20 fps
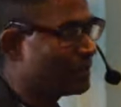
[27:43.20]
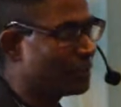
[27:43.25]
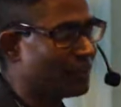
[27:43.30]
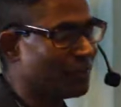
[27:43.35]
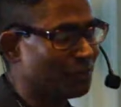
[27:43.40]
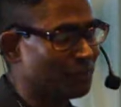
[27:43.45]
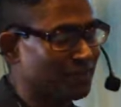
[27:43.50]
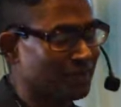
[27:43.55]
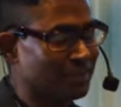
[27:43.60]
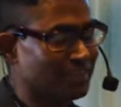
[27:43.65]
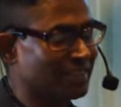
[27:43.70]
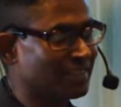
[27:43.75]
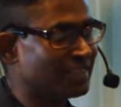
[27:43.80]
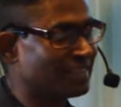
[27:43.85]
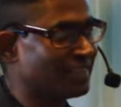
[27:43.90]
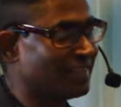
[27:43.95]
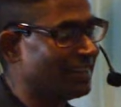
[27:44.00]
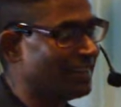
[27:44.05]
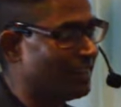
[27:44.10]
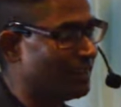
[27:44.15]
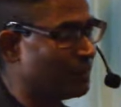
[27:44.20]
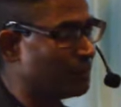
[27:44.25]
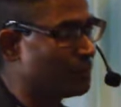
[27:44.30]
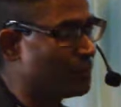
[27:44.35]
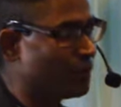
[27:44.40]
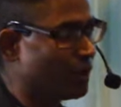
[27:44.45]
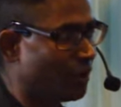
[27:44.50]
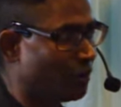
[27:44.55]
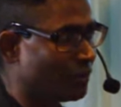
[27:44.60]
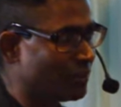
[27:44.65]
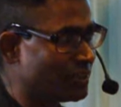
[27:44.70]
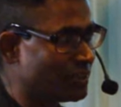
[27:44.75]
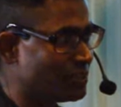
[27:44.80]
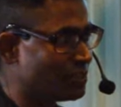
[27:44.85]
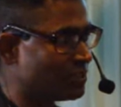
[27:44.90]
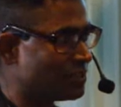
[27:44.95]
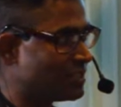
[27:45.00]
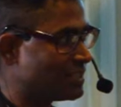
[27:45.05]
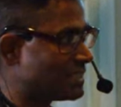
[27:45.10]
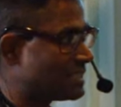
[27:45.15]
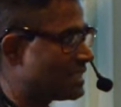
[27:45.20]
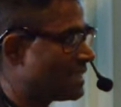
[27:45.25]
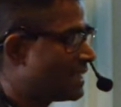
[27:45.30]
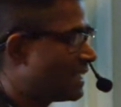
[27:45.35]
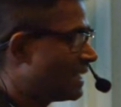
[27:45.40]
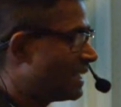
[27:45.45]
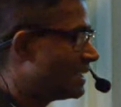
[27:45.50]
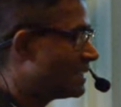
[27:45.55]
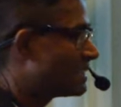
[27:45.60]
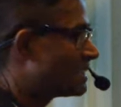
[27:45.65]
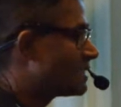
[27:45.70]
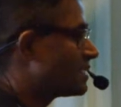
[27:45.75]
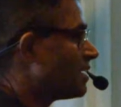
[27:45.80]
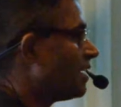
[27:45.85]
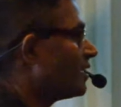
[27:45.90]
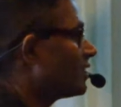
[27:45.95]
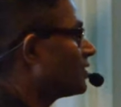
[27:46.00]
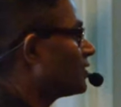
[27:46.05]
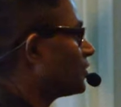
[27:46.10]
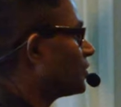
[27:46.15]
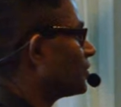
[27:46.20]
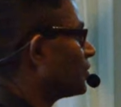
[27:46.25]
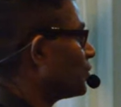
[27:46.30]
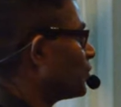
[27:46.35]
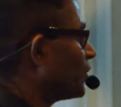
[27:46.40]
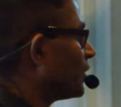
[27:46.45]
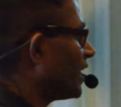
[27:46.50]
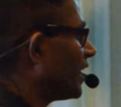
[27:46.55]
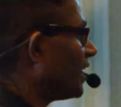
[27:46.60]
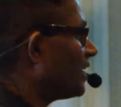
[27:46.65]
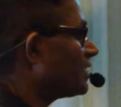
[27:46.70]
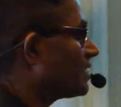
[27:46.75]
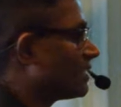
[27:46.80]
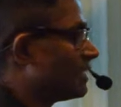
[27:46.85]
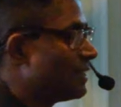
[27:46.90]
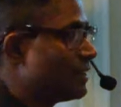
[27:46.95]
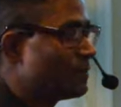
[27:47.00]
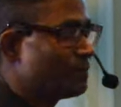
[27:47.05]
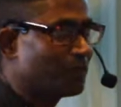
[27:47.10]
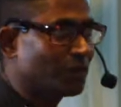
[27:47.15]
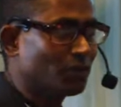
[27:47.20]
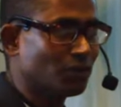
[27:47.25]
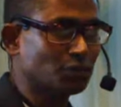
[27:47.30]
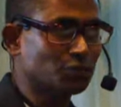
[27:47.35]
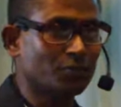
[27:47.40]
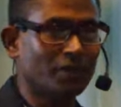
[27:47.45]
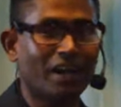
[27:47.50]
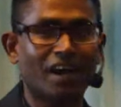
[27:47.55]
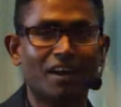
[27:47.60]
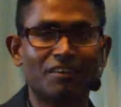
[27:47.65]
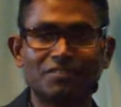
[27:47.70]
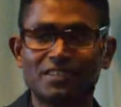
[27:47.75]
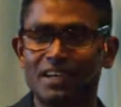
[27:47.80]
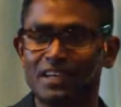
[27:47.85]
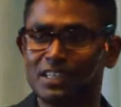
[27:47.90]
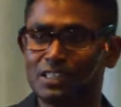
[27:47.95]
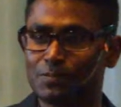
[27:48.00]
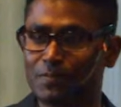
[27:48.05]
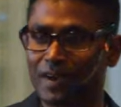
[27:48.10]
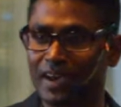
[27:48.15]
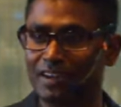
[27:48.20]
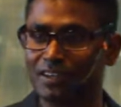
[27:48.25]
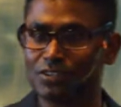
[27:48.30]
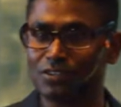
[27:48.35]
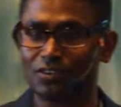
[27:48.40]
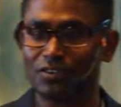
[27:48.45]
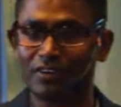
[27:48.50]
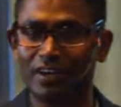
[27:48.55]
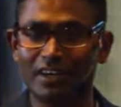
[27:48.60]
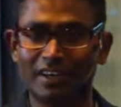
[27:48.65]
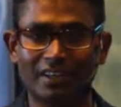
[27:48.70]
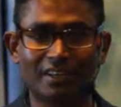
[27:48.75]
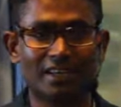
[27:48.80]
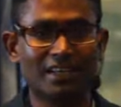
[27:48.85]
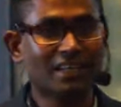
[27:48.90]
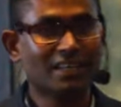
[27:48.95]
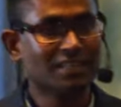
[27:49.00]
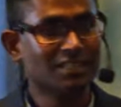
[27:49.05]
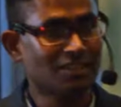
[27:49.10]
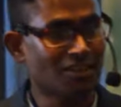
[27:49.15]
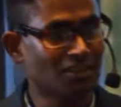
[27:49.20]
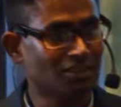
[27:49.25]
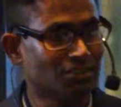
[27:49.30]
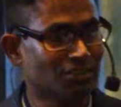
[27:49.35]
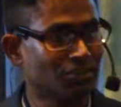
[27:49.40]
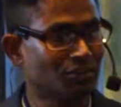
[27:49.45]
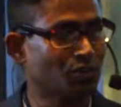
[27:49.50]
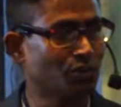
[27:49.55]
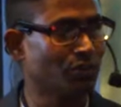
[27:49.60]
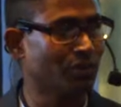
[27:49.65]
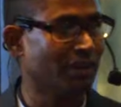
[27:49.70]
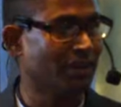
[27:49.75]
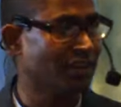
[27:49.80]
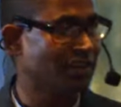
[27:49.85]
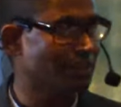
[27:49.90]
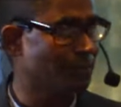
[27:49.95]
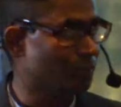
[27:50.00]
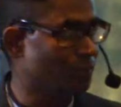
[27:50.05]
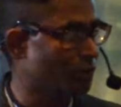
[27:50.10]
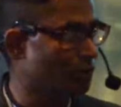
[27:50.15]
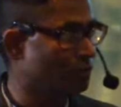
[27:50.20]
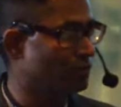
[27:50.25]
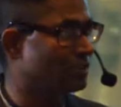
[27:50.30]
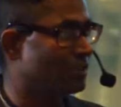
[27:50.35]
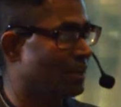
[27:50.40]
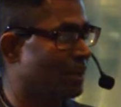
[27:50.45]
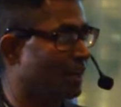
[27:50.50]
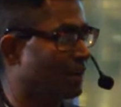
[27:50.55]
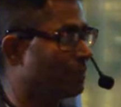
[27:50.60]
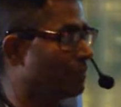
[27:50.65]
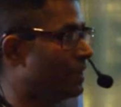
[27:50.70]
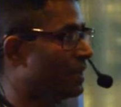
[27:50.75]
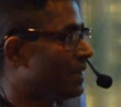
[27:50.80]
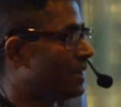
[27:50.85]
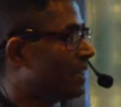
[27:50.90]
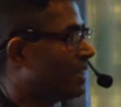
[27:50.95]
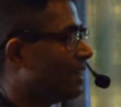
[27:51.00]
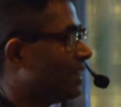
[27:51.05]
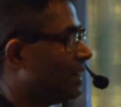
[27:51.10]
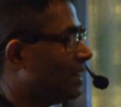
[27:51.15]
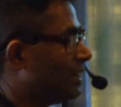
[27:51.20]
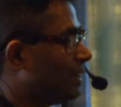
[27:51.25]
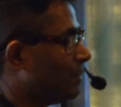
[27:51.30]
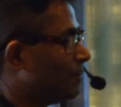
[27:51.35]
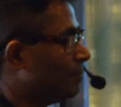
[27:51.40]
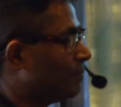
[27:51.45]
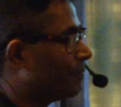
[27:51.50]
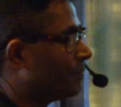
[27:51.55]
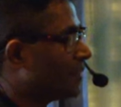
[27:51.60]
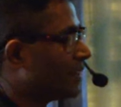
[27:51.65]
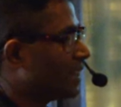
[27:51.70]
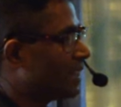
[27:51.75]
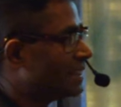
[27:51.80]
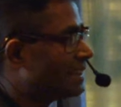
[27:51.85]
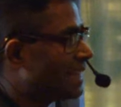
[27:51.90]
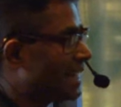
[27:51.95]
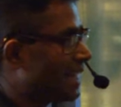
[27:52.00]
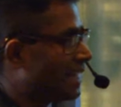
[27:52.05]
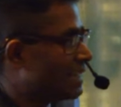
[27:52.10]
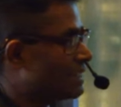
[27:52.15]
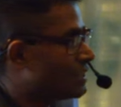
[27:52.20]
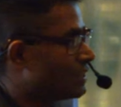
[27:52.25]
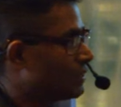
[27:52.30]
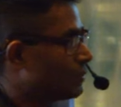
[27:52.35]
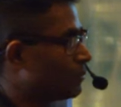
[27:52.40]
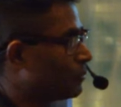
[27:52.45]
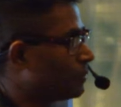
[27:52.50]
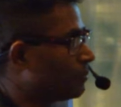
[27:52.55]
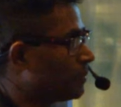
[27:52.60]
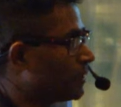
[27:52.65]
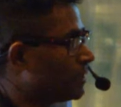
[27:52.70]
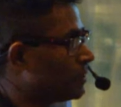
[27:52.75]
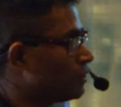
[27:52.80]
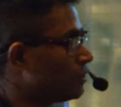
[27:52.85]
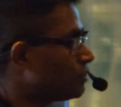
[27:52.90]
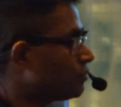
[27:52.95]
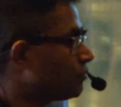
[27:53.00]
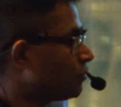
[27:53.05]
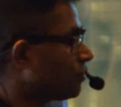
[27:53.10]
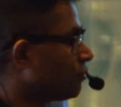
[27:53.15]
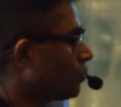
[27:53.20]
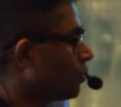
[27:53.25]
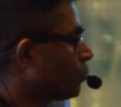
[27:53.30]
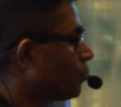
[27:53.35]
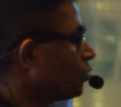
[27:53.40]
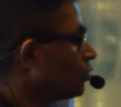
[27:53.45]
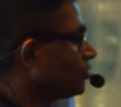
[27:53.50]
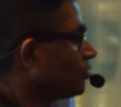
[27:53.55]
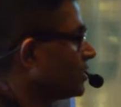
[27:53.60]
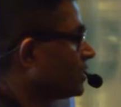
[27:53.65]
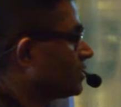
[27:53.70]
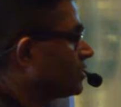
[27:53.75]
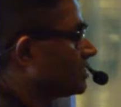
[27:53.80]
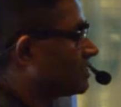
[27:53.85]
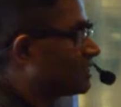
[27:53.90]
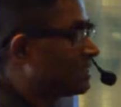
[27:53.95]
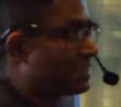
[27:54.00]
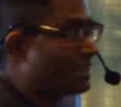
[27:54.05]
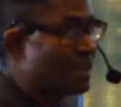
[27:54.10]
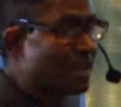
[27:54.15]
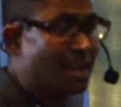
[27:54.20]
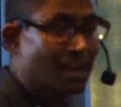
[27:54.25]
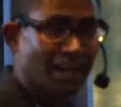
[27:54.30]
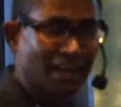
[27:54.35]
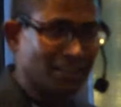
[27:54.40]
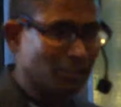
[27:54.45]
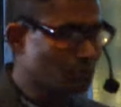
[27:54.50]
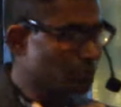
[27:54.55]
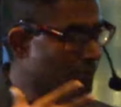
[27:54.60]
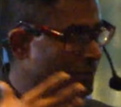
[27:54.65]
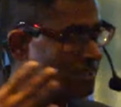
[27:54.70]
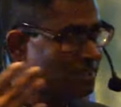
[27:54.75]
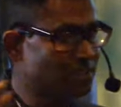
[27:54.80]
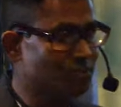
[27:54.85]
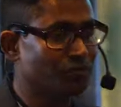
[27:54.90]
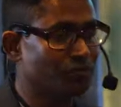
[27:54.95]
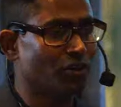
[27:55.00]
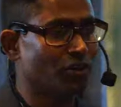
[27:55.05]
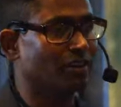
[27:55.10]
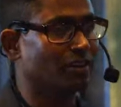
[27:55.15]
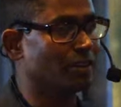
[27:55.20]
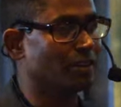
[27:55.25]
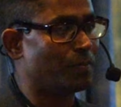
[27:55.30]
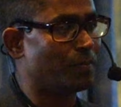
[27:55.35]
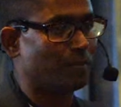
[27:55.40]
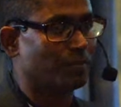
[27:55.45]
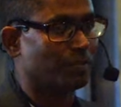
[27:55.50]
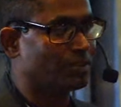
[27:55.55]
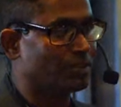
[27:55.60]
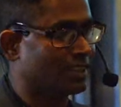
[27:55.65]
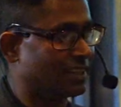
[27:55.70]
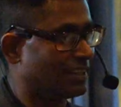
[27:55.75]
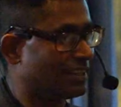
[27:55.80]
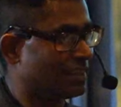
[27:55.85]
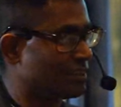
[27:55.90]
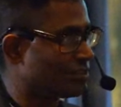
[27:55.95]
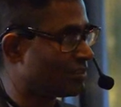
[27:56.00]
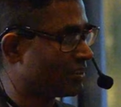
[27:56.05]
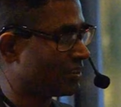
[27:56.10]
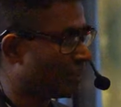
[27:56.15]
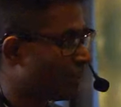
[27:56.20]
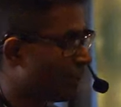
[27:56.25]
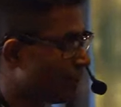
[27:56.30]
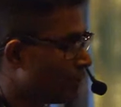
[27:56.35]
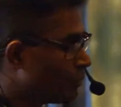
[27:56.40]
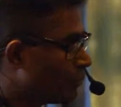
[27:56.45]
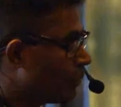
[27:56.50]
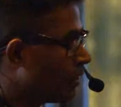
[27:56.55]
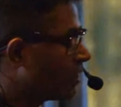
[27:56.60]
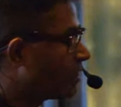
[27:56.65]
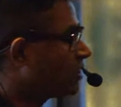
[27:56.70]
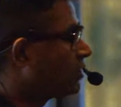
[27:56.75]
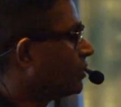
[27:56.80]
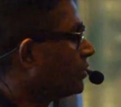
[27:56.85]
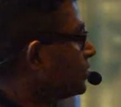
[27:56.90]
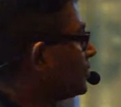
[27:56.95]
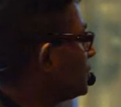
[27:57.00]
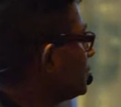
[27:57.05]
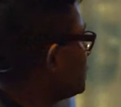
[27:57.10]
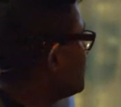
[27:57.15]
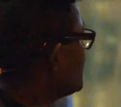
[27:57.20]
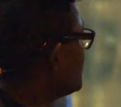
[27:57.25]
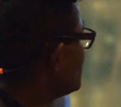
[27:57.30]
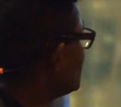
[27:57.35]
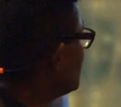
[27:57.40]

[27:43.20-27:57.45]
thought we'll just pool our resources and start to create, because we have Science Matters already, start to create a prototype that would be useful for both researchers, as well as if you're in the publishing industry. One could use